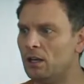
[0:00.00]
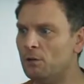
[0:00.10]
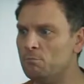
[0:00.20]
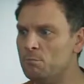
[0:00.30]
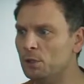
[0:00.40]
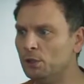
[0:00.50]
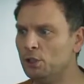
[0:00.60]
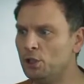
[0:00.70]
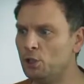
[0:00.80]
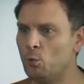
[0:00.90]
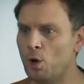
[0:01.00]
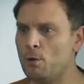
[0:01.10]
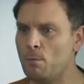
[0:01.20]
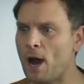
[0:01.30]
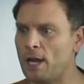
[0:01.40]
a million and one
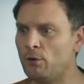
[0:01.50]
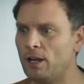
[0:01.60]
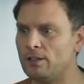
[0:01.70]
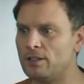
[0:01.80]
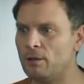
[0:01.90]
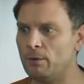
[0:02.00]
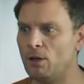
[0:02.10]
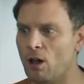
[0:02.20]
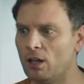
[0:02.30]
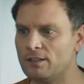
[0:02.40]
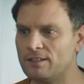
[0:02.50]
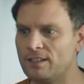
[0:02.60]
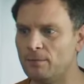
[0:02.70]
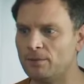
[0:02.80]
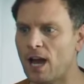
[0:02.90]
migraines hit me all at the
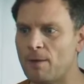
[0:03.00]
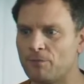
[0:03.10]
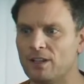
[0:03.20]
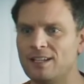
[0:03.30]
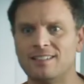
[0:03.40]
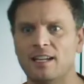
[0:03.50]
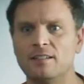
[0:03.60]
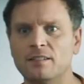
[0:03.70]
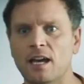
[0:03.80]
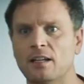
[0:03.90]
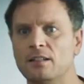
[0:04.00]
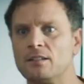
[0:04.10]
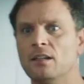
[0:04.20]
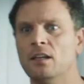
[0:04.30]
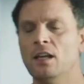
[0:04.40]
same time for like ten
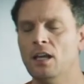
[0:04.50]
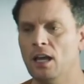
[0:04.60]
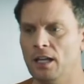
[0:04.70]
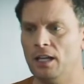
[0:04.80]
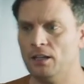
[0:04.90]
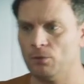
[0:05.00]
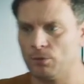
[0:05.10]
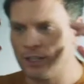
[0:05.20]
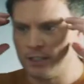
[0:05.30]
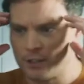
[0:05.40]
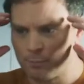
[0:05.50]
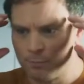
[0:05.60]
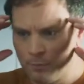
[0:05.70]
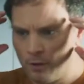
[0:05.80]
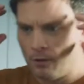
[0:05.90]
seconds. And then there was like this
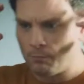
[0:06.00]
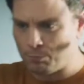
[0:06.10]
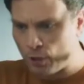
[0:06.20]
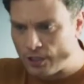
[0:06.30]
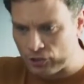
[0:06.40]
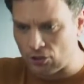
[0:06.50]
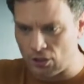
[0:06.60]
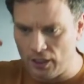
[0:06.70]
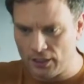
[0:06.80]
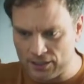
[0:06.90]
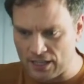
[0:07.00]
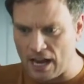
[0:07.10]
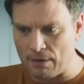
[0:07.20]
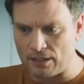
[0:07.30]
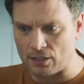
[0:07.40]
pressure
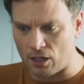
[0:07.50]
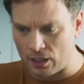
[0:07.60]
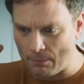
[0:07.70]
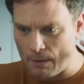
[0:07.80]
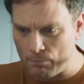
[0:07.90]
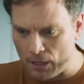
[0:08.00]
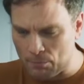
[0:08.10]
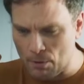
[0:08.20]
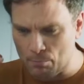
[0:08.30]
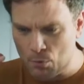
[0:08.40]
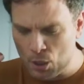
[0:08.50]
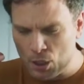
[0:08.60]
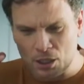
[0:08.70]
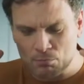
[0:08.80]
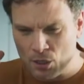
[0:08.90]
inside my skull, like my, like my,
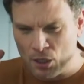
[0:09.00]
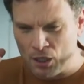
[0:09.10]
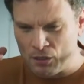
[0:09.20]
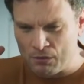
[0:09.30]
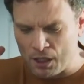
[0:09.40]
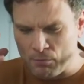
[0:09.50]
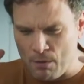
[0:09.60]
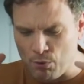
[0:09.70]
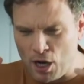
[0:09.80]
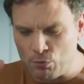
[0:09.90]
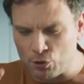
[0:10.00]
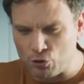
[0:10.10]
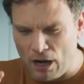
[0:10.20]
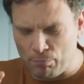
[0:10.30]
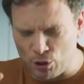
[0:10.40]
like, like my brain was
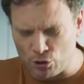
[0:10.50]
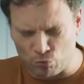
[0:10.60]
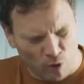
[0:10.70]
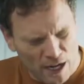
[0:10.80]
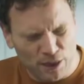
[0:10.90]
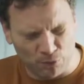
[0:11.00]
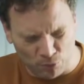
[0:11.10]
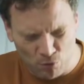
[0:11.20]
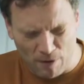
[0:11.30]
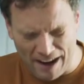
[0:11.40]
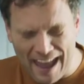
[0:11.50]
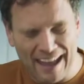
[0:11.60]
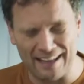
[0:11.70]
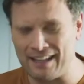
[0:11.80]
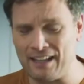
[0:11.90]
trying to push right through my
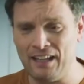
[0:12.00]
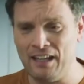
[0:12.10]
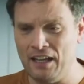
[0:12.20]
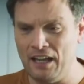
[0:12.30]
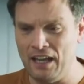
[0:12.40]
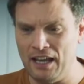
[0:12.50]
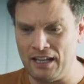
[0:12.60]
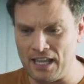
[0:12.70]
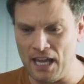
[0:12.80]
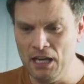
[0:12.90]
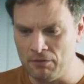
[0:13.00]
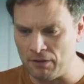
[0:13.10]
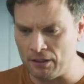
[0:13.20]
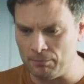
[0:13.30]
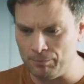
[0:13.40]
head. And at the end of it,